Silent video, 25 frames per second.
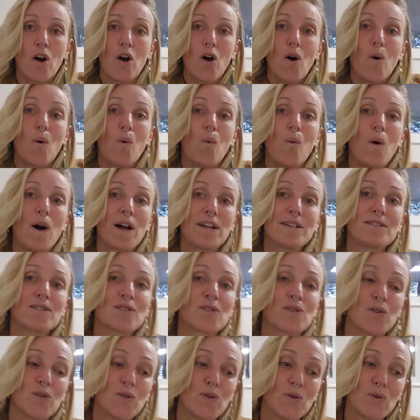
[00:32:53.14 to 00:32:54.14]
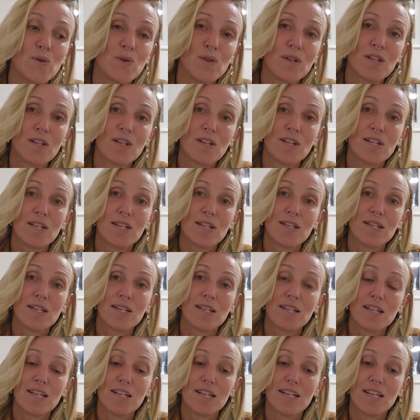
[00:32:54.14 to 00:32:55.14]
want to
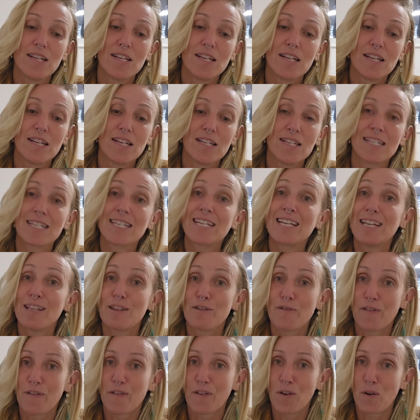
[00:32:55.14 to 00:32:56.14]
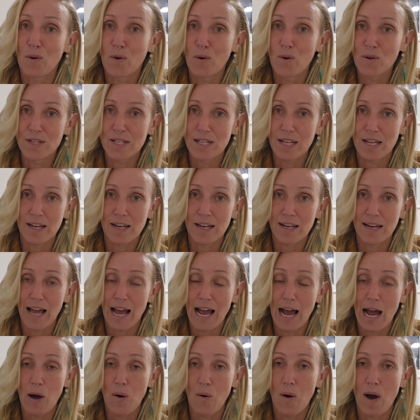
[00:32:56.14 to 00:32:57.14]
see the flaws in
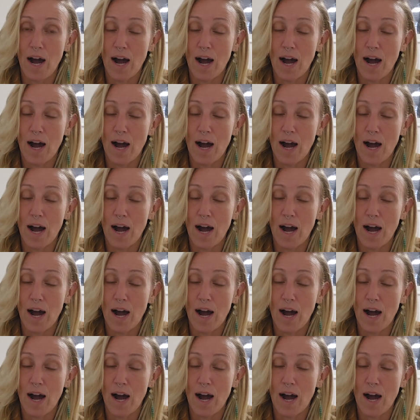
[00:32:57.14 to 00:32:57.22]
how